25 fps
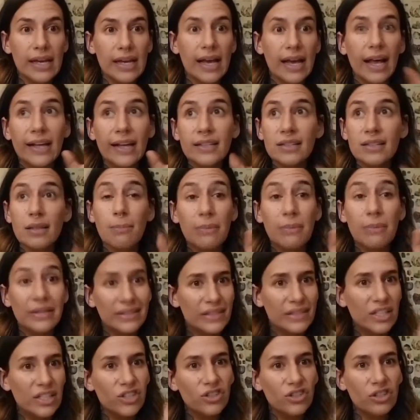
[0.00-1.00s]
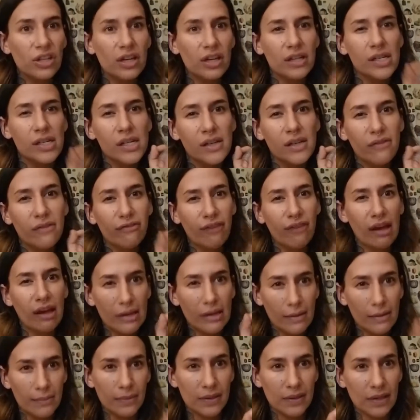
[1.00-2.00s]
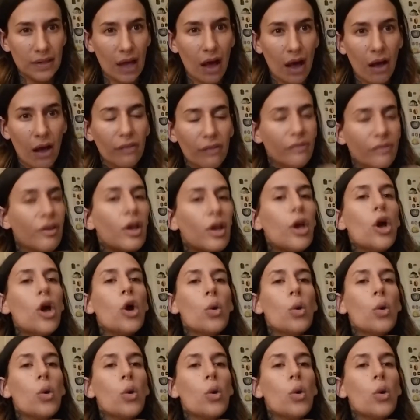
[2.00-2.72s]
He has the positioning to defend himself,